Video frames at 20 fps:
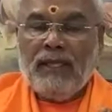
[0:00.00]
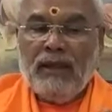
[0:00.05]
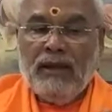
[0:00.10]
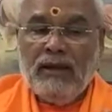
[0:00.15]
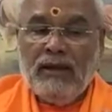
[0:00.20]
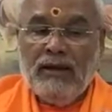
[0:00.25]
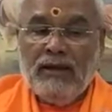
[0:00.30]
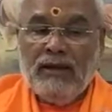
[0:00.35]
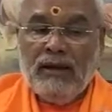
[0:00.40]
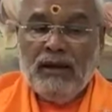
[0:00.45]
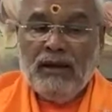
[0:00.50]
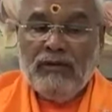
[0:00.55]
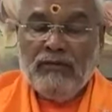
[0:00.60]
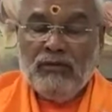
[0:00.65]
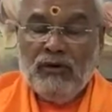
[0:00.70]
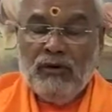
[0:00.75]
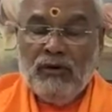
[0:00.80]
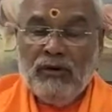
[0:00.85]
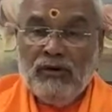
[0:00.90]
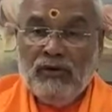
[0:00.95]
And I
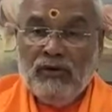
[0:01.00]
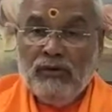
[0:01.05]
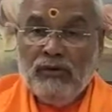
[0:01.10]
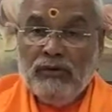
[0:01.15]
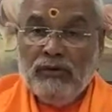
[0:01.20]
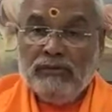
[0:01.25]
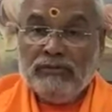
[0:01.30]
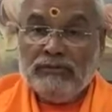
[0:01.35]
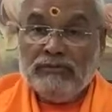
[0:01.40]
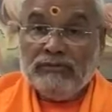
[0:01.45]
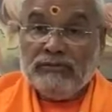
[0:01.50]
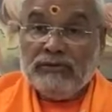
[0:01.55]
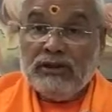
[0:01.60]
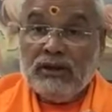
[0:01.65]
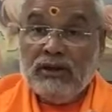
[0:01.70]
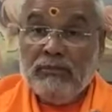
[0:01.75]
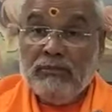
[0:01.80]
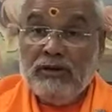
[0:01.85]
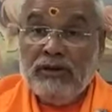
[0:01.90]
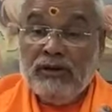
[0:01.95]
want to
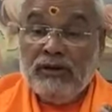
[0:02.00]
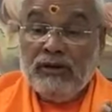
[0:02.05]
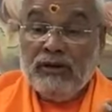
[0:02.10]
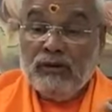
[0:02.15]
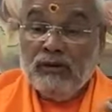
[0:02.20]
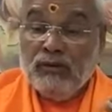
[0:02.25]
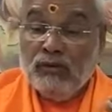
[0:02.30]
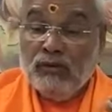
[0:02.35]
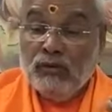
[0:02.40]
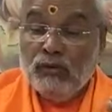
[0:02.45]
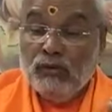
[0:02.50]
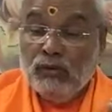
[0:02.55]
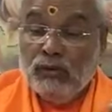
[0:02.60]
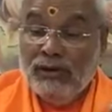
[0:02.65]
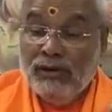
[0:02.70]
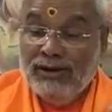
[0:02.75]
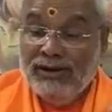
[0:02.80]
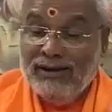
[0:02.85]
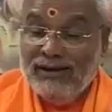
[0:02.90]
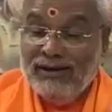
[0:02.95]
commit to
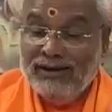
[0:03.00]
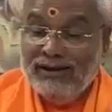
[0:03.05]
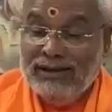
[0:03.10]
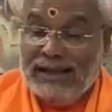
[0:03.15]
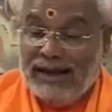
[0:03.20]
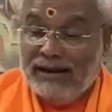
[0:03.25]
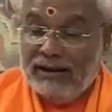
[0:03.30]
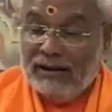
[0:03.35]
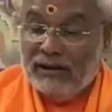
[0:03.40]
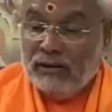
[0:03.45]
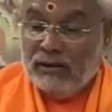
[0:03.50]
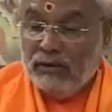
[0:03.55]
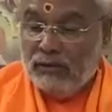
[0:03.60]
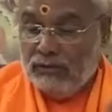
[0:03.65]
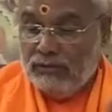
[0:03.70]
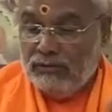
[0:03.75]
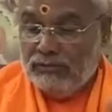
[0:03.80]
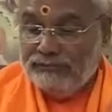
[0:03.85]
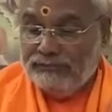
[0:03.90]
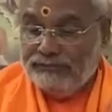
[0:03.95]
only that
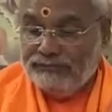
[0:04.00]
goal.